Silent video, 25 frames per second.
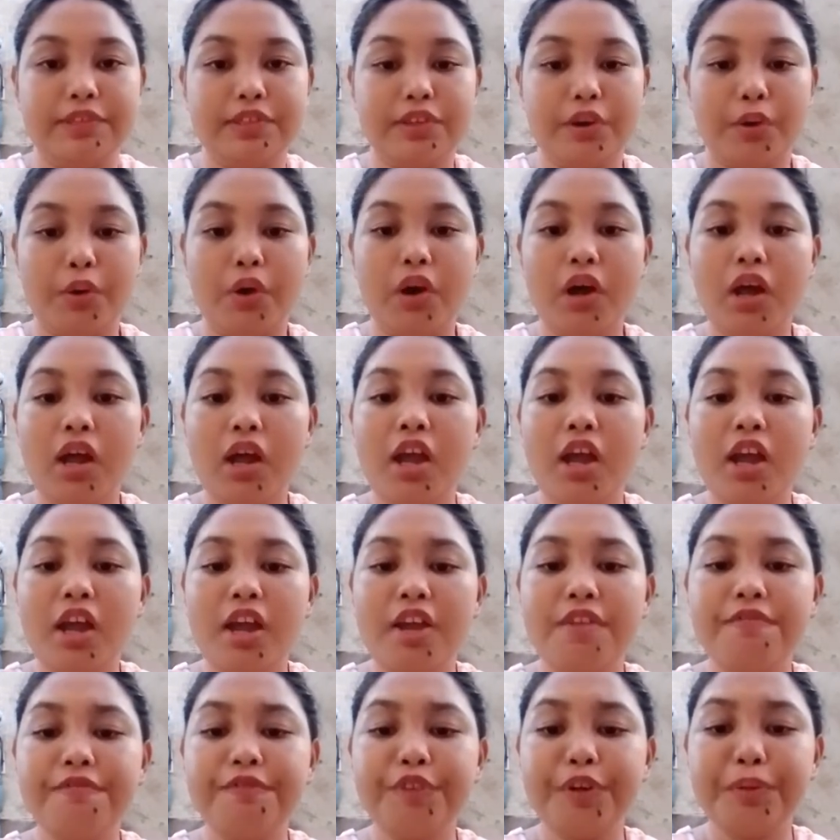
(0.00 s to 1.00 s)
So,
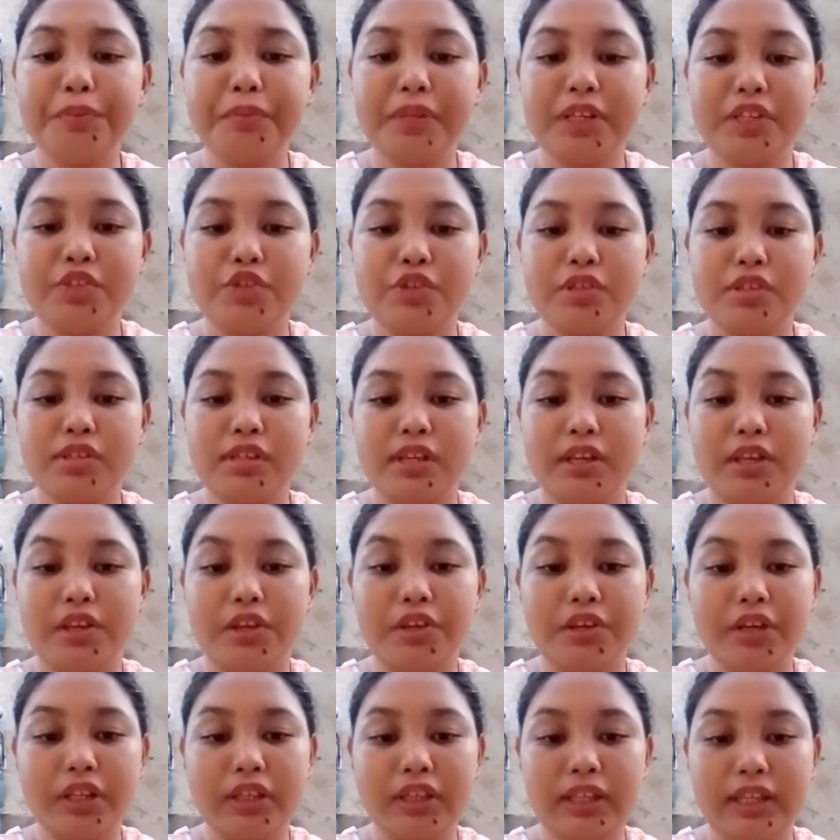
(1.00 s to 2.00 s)
information
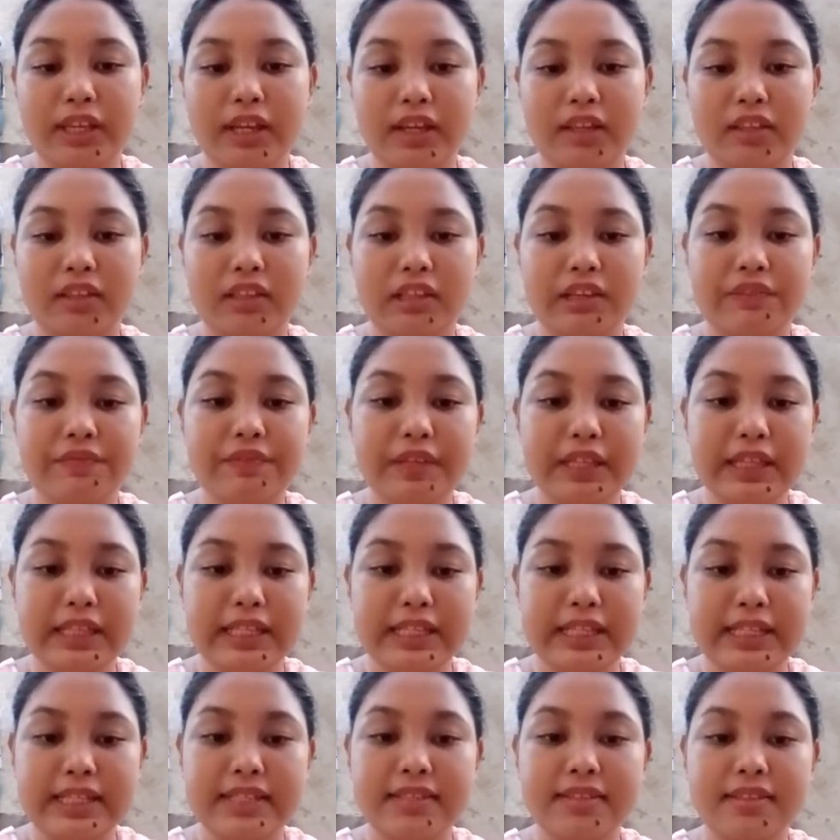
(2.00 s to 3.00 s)
security
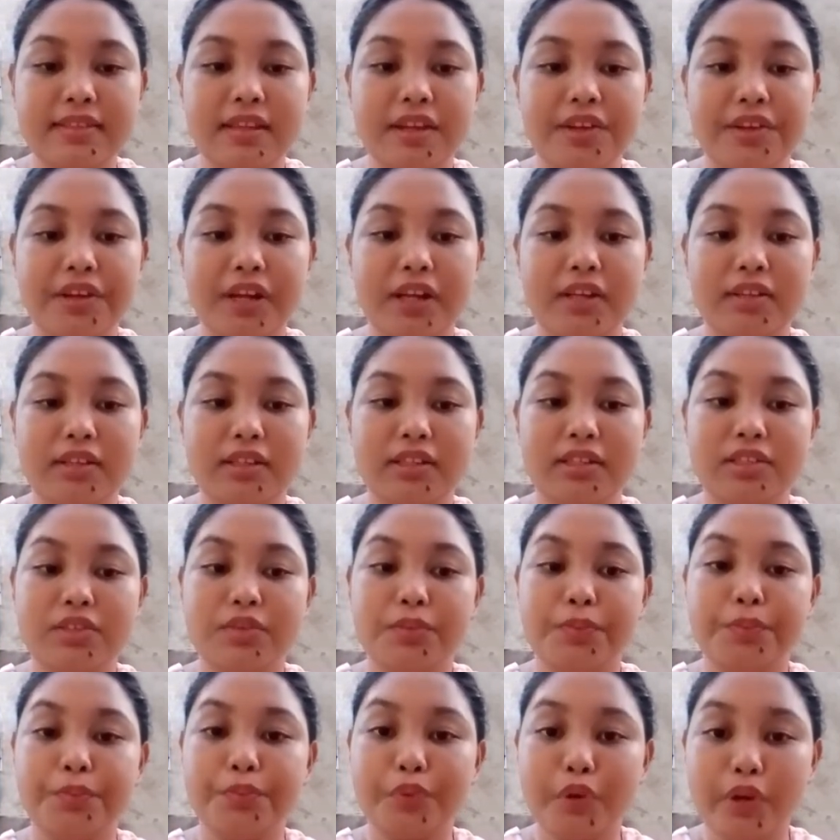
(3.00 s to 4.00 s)
activities directly
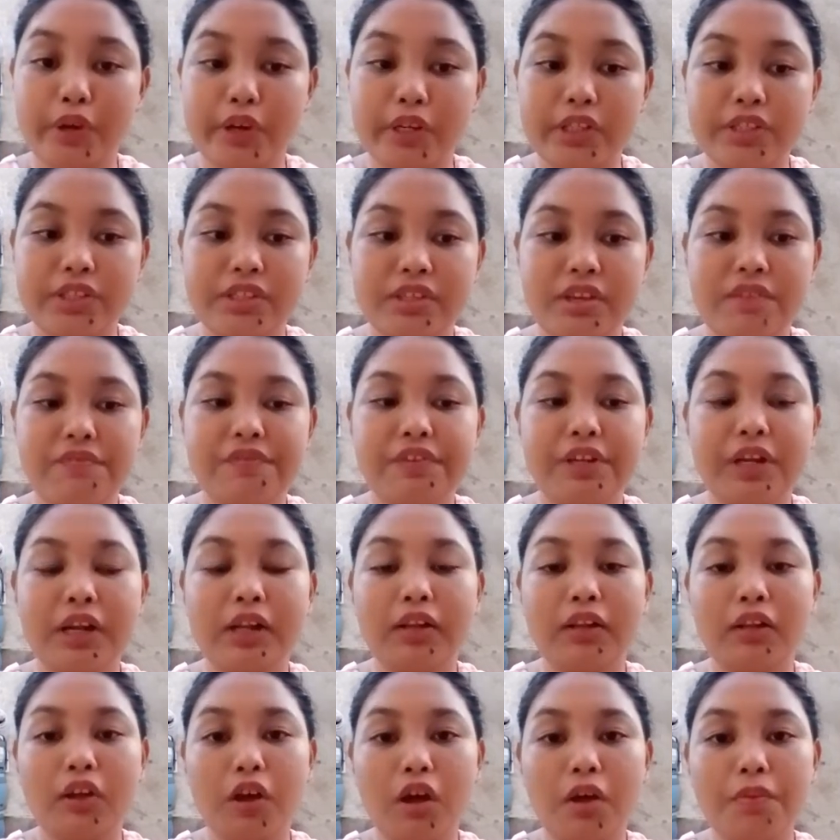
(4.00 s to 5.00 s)
support several
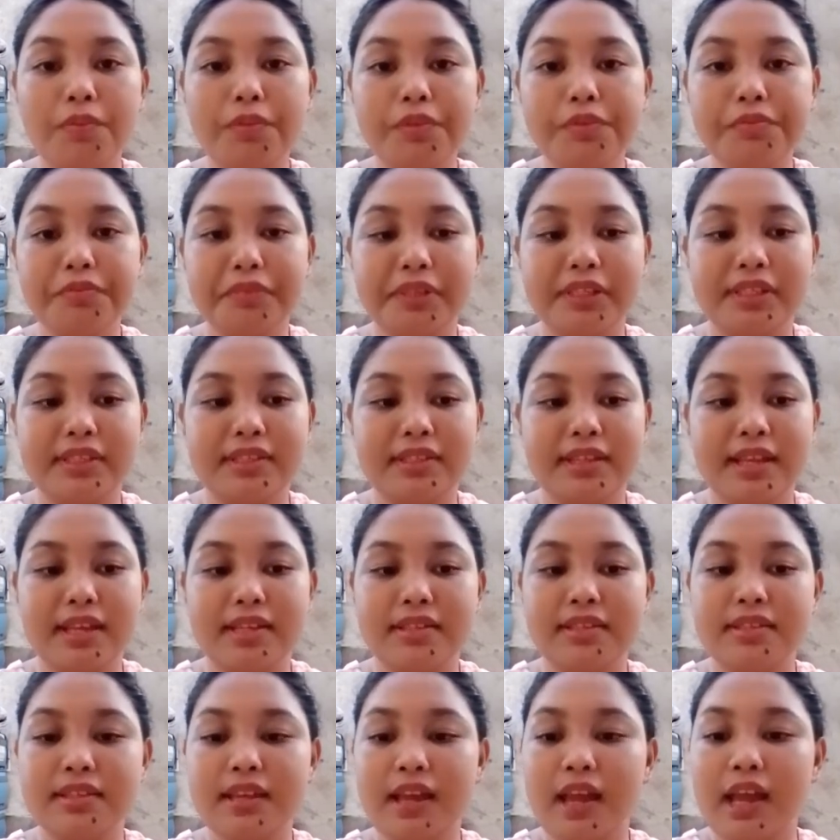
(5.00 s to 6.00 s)
common
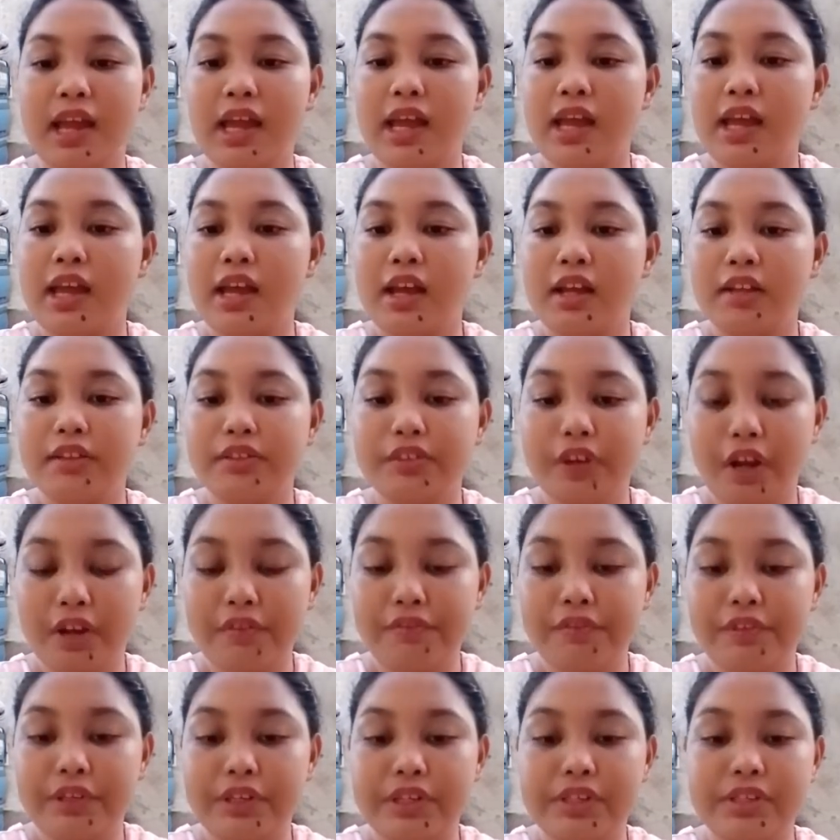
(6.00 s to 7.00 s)
business
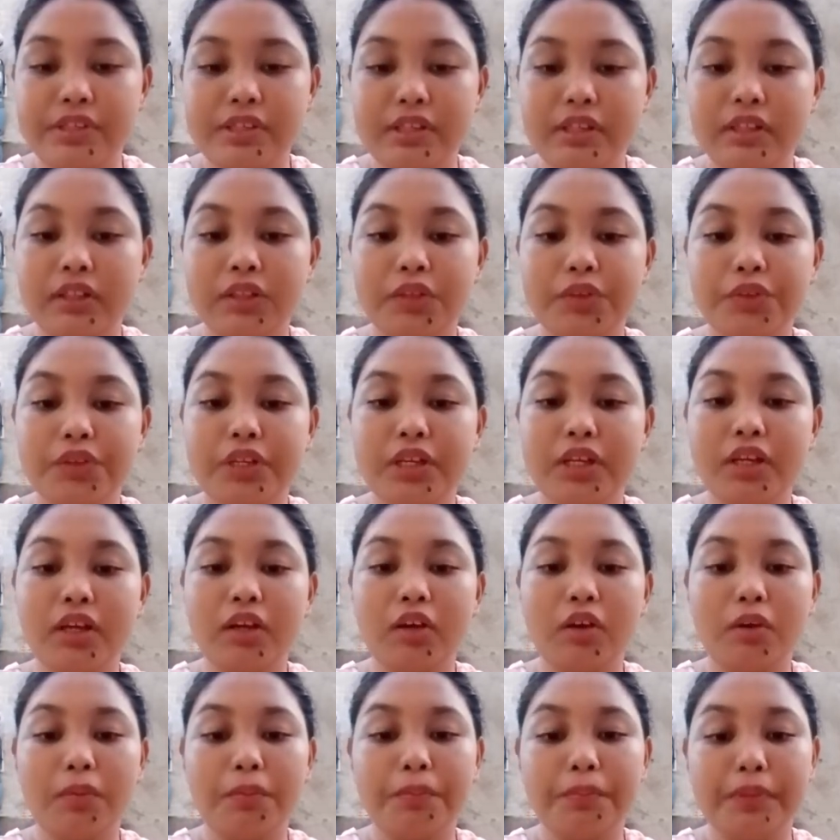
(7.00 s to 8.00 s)
drivers, including
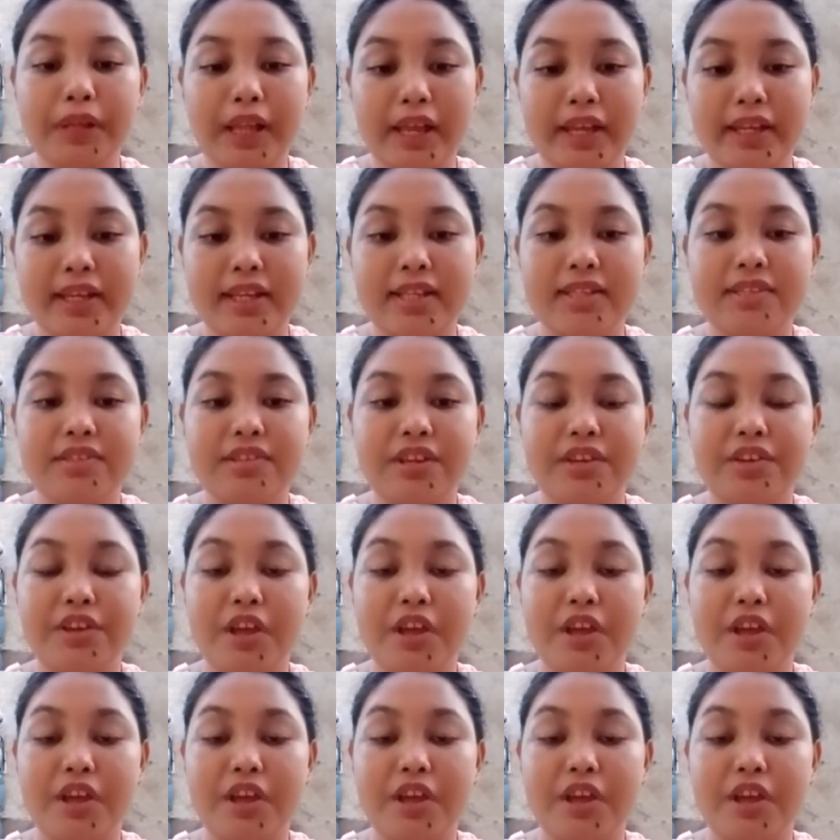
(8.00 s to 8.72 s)
compliance and